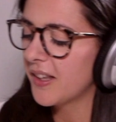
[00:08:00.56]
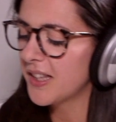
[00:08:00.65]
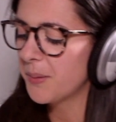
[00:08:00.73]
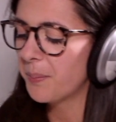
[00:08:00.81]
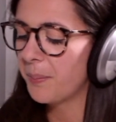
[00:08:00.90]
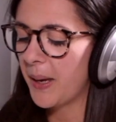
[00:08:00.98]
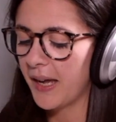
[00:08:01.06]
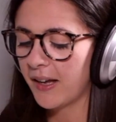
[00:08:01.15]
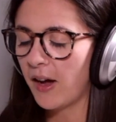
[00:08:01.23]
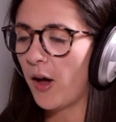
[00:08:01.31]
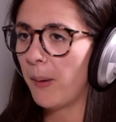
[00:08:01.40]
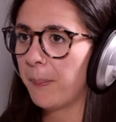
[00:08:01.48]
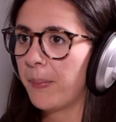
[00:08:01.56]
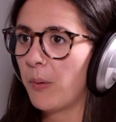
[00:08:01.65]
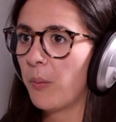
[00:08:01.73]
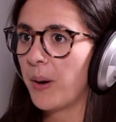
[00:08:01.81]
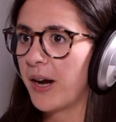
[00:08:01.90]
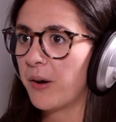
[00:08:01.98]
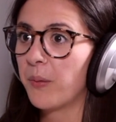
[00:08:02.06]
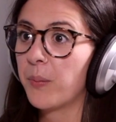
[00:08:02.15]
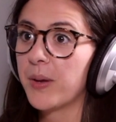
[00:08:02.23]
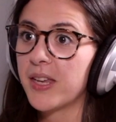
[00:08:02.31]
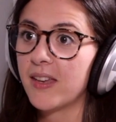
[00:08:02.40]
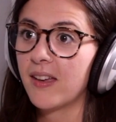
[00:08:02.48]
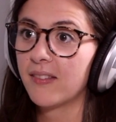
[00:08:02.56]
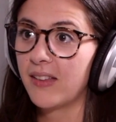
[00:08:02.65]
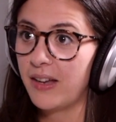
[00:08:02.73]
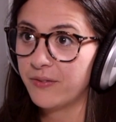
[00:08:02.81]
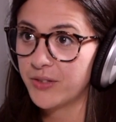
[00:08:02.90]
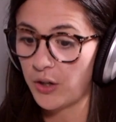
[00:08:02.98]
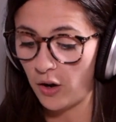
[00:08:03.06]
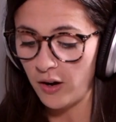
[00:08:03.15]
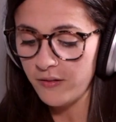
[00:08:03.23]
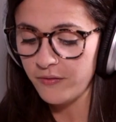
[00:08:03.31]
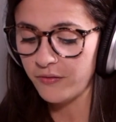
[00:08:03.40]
let's pick up where we left off.